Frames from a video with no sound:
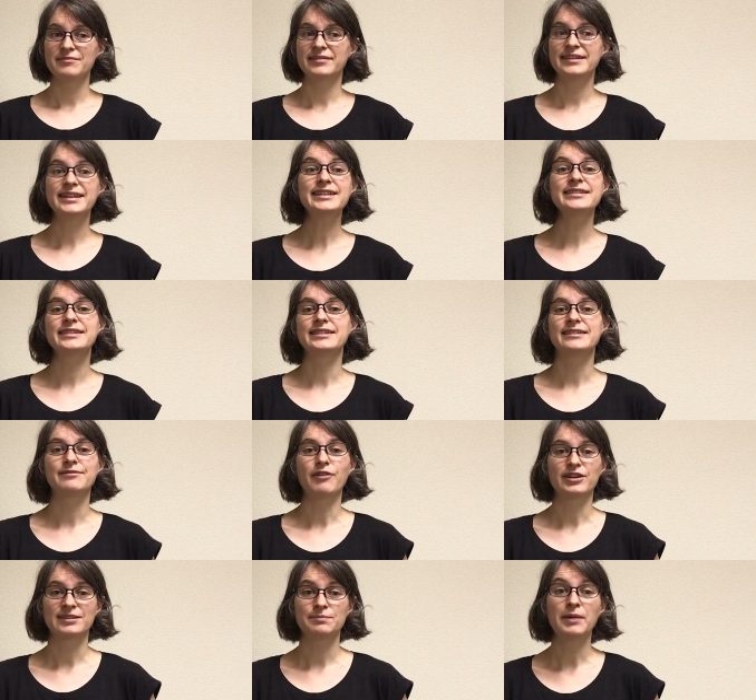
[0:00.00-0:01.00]
Since it
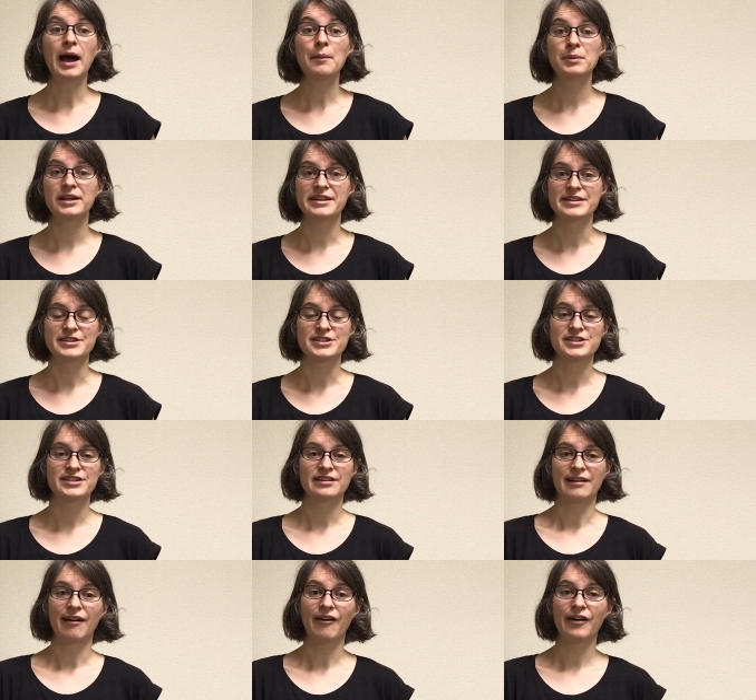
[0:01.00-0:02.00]
was published
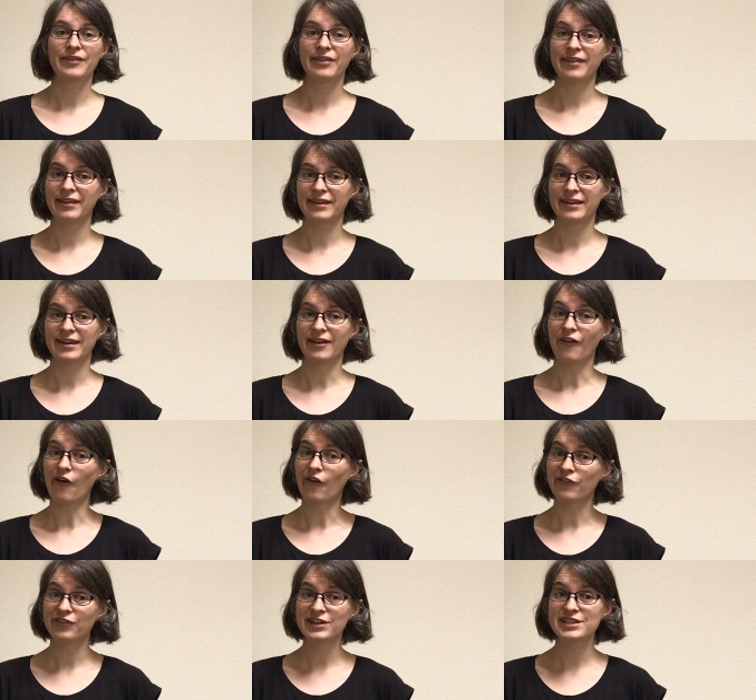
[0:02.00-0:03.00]
on the
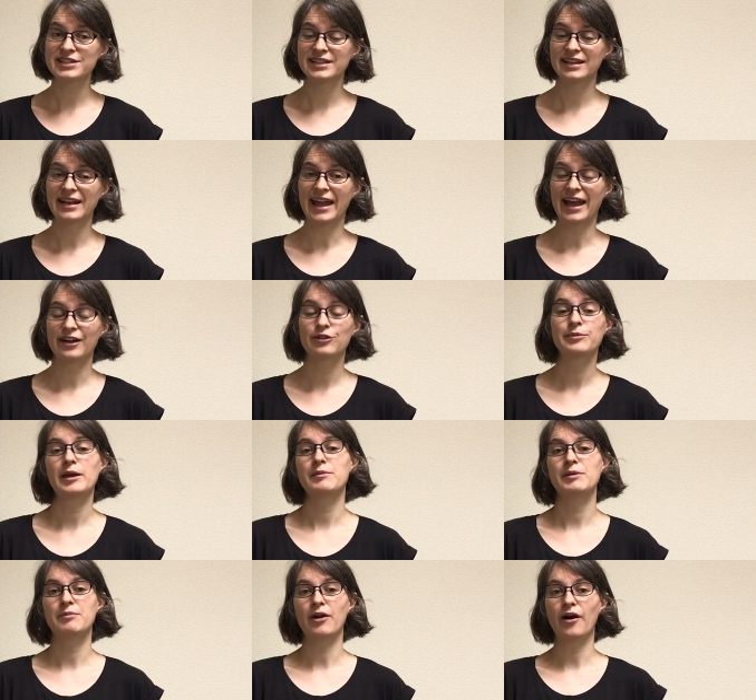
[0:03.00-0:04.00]
official
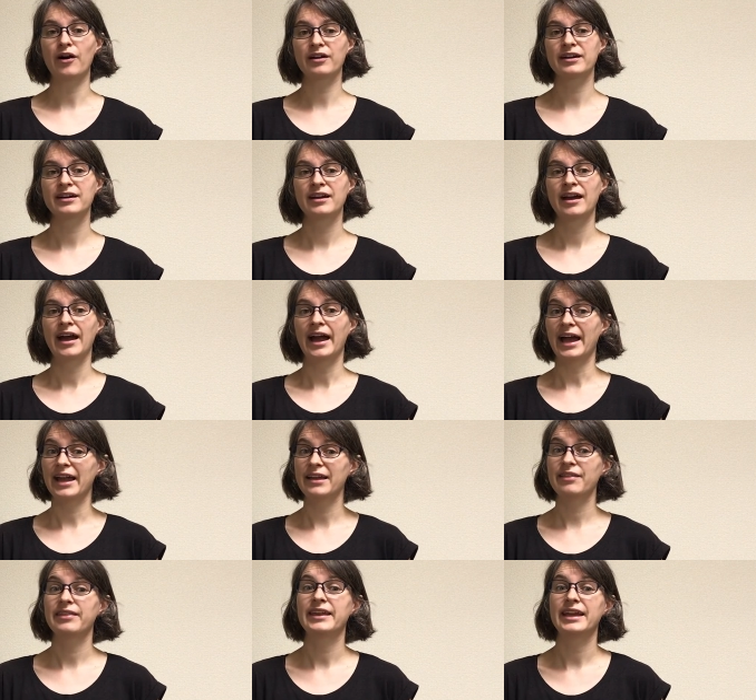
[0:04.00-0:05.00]
Ergobaby blog, I
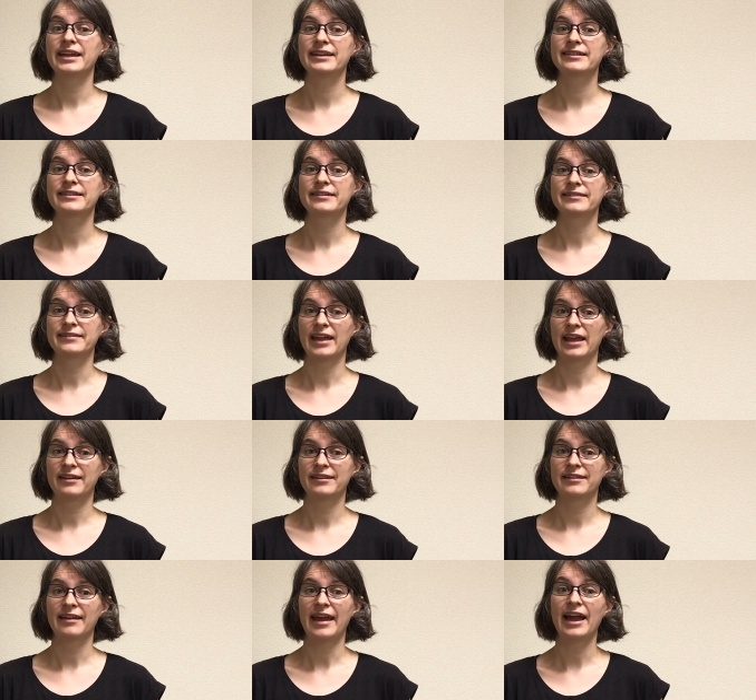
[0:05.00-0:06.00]
think that
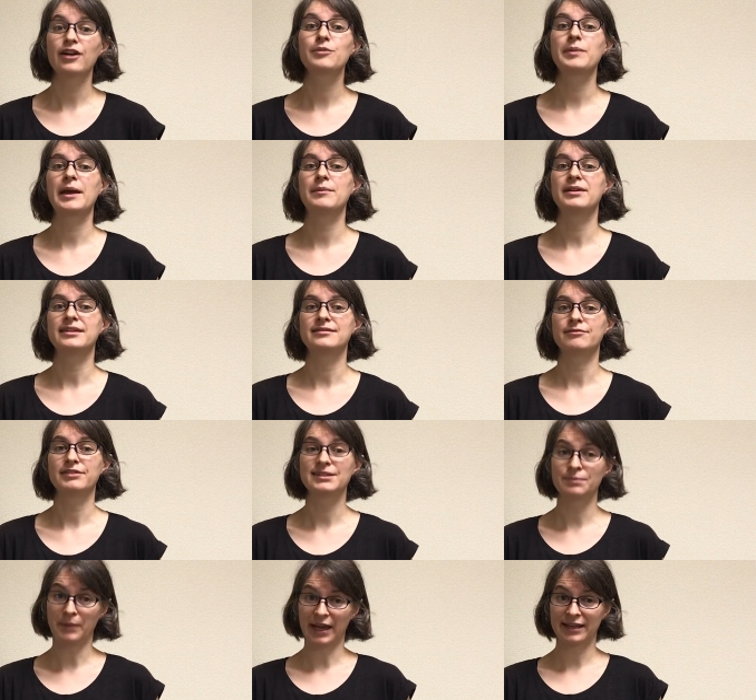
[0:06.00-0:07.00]
Ergobaby is
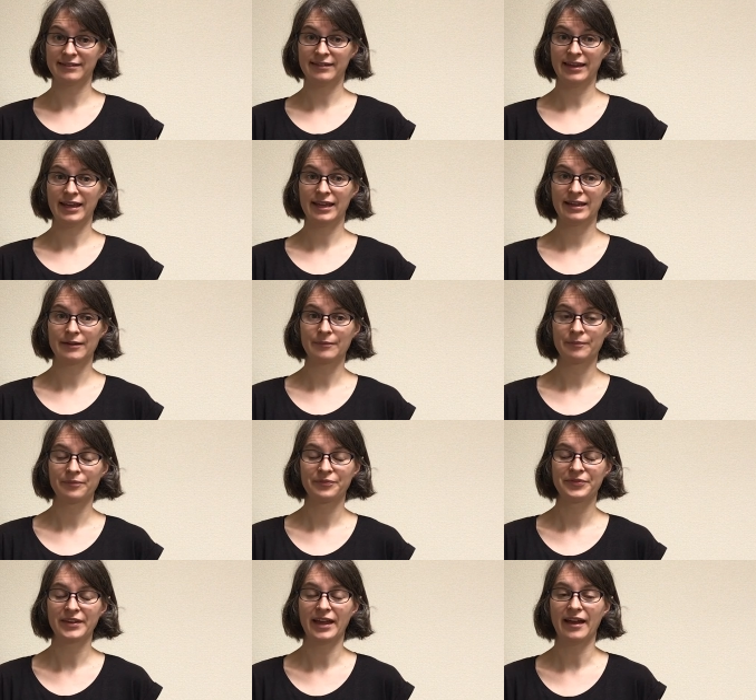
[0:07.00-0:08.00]
respecting
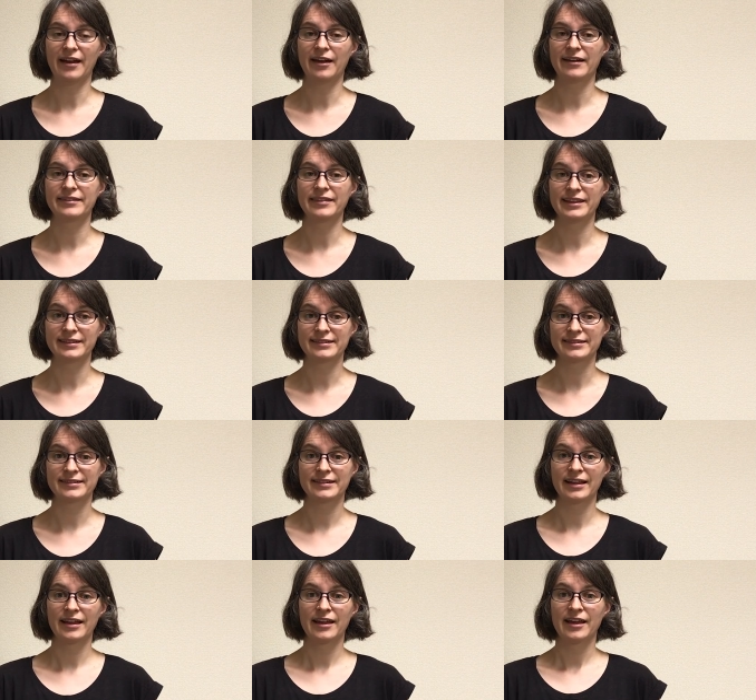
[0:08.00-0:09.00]
this
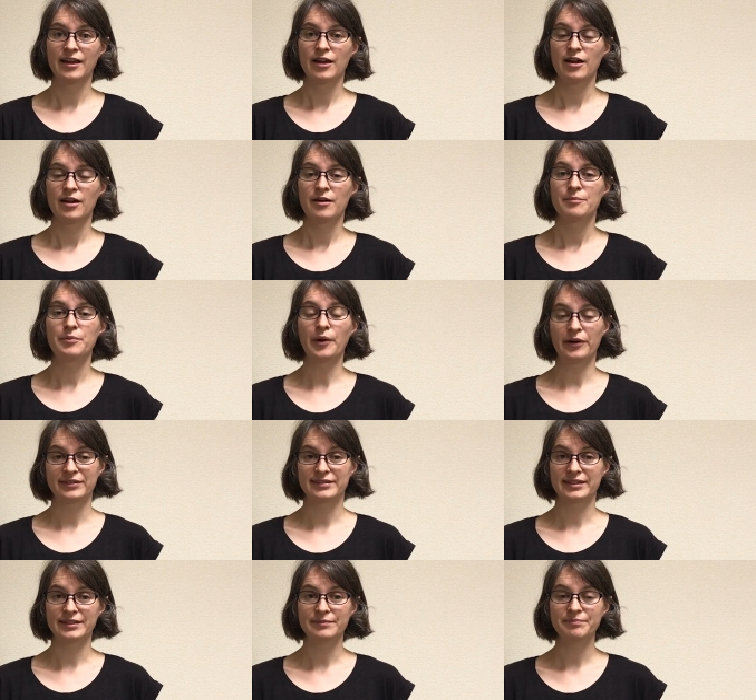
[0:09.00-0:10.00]

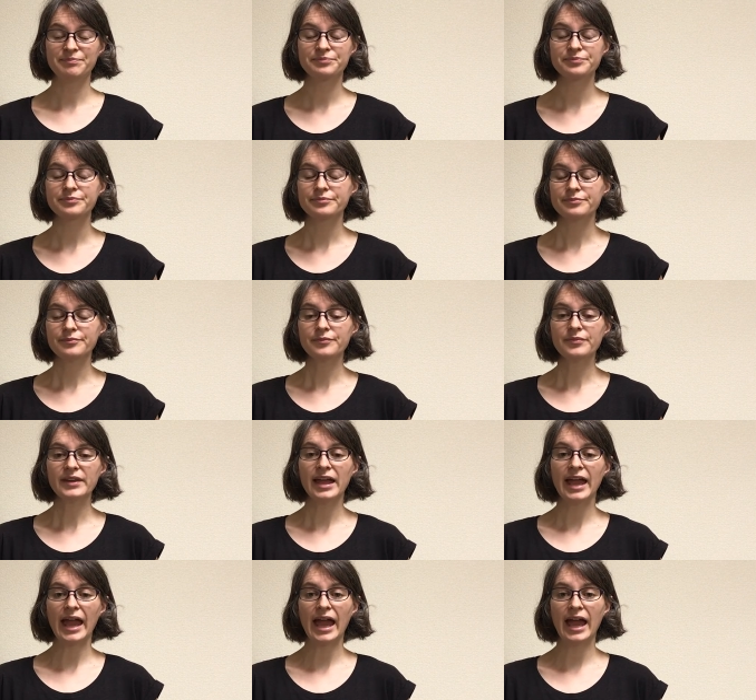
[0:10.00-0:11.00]
person
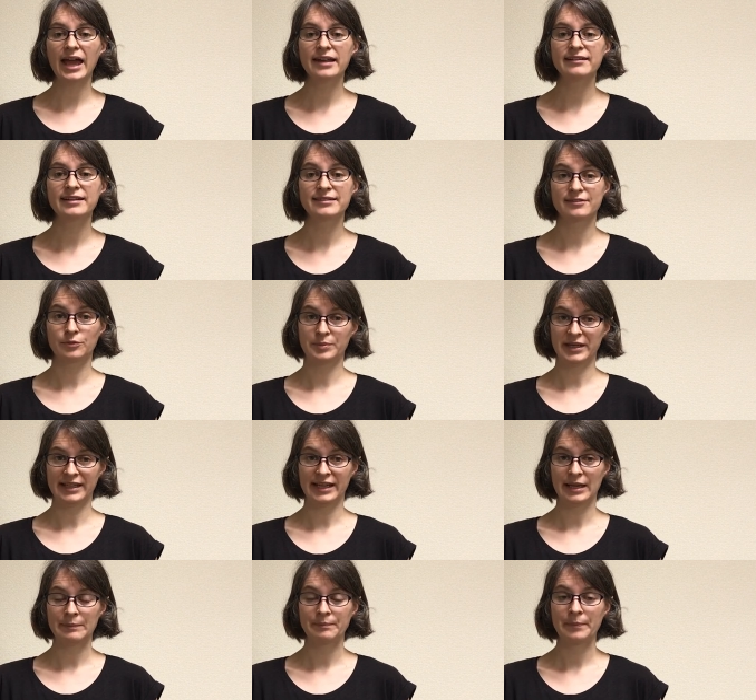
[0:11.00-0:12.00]
and his opinion.